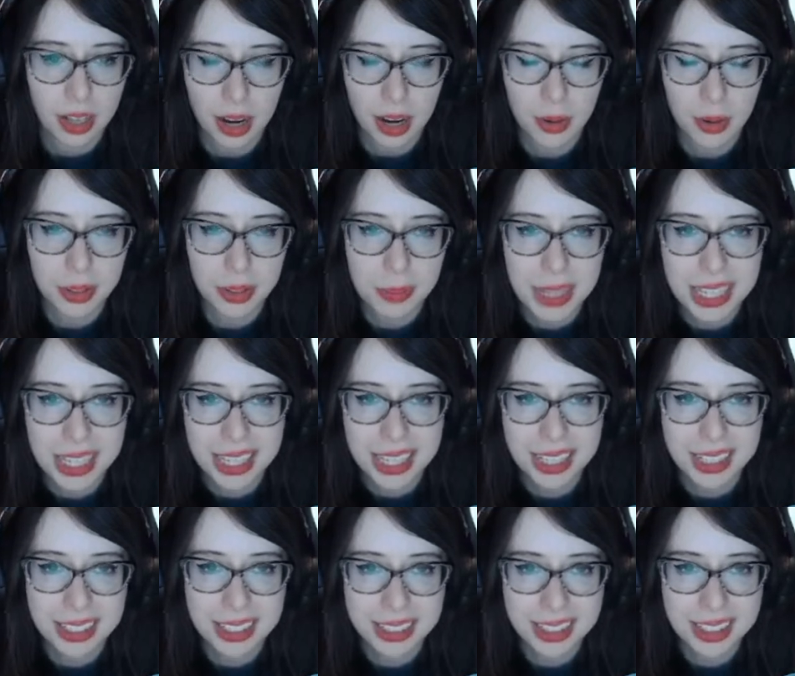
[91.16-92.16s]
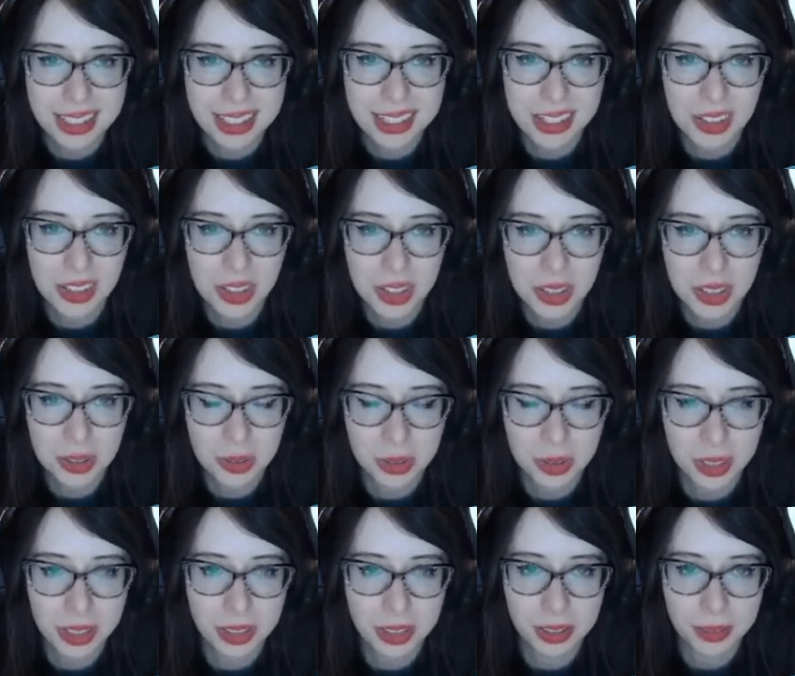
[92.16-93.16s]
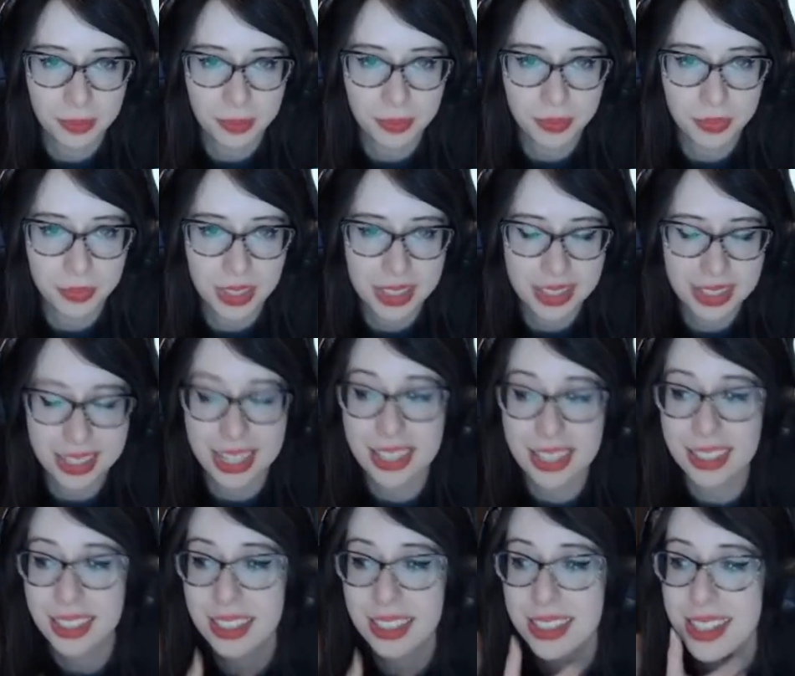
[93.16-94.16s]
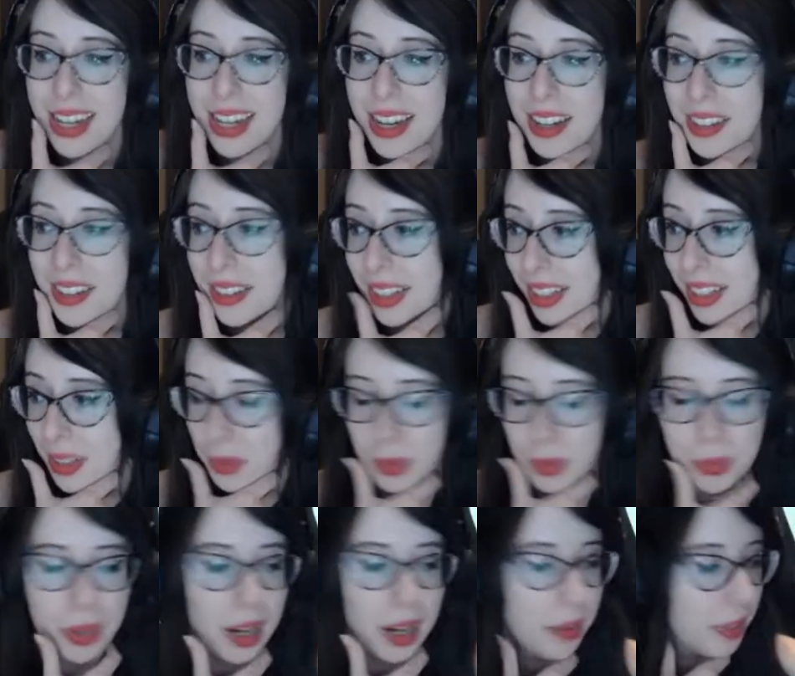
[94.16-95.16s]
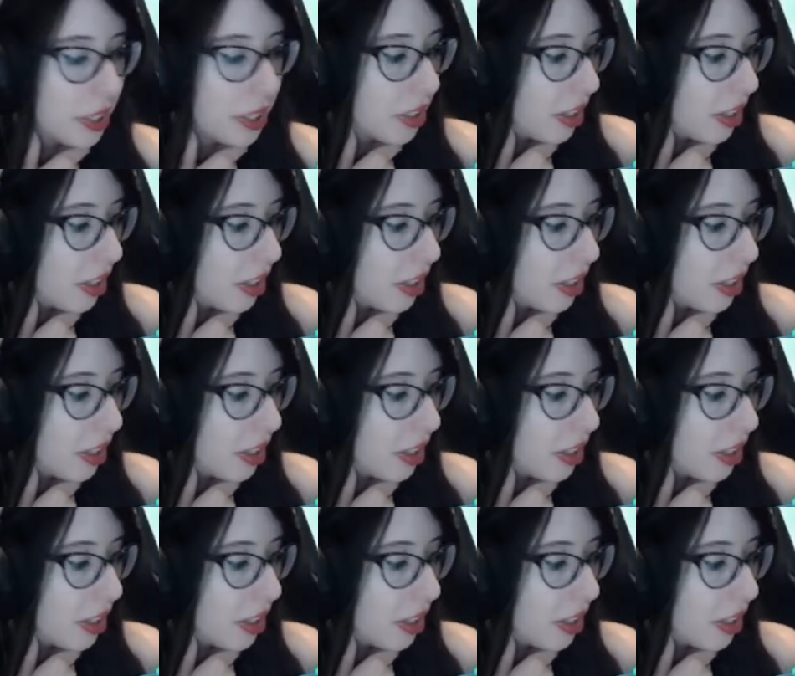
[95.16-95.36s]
I want to make it at least to um, Azalea Town, and then we'll probably